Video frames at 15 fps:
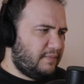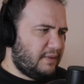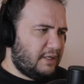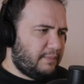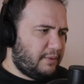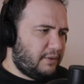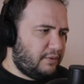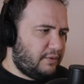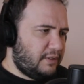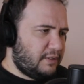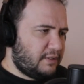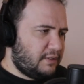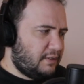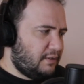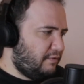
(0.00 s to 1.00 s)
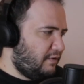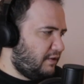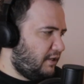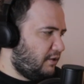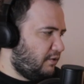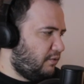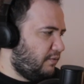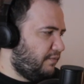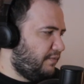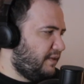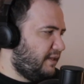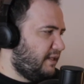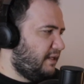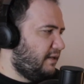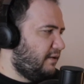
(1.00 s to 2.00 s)
upload this video.
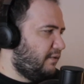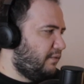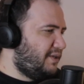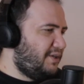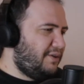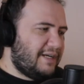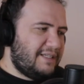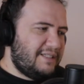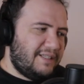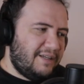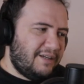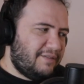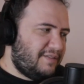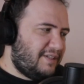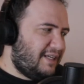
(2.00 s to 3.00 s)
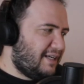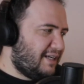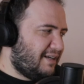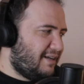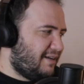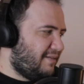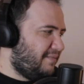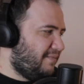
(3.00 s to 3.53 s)
What do you guys think of Deanna?